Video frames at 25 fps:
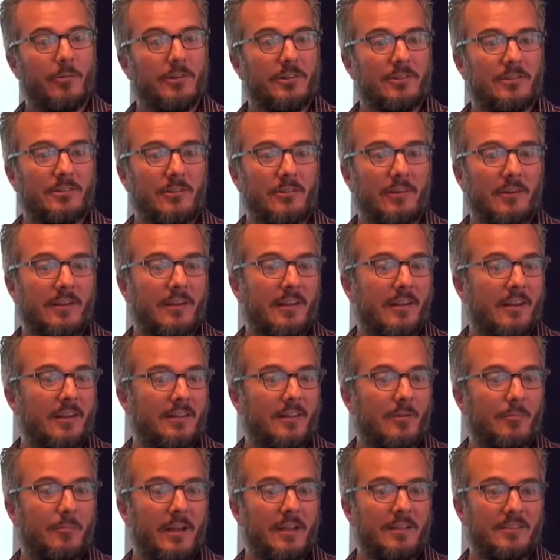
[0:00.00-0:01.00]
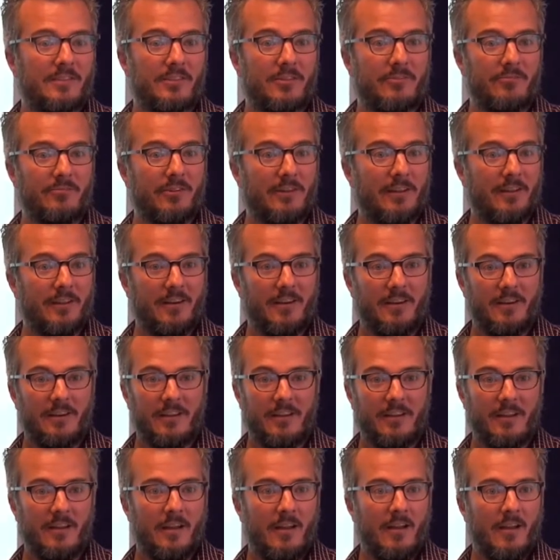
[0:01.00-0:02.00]
We're just looking at the basic
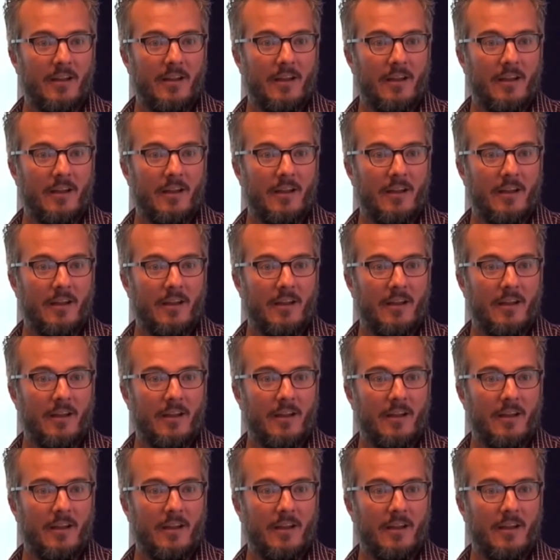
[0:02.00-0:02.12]
validity